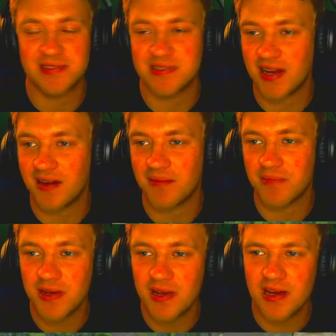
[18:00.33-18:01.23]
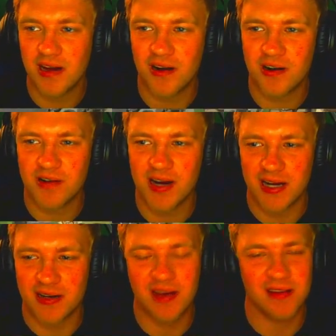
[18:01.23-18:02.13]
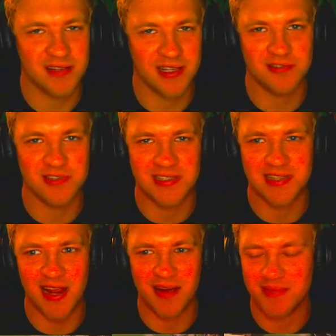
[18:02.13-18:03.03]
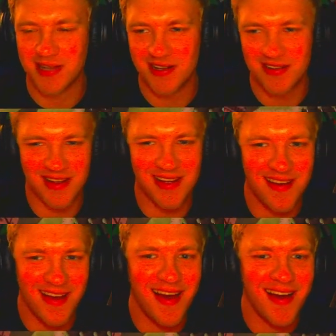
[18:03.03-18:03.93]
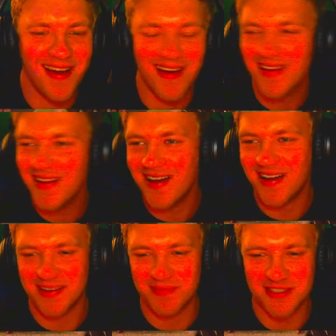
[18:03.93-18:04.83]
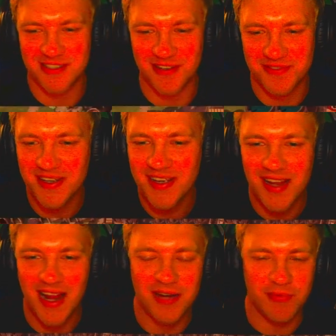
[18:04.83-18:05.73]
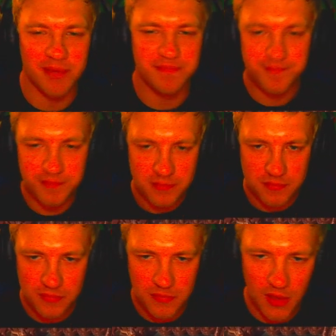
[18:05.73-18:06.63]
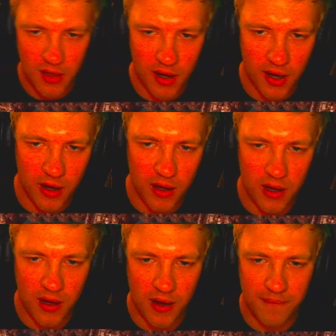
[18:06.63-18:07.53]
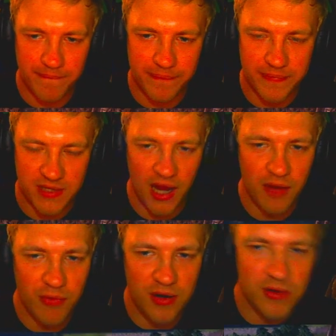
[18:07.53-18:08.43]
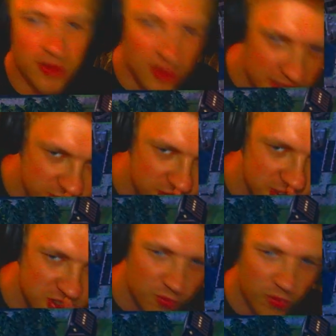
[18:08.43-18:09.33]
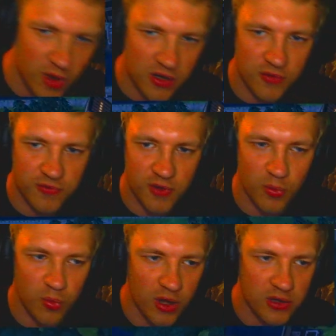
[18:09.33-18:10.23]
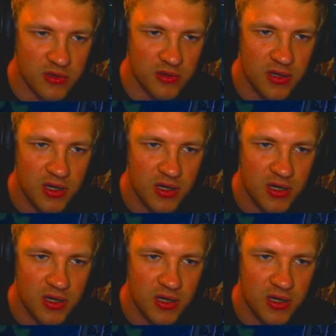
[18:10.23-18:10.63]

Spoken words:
damn. All right. Literally, damn. Get it? Ha! I hate myself. Anyway, kind of want to increase the overall water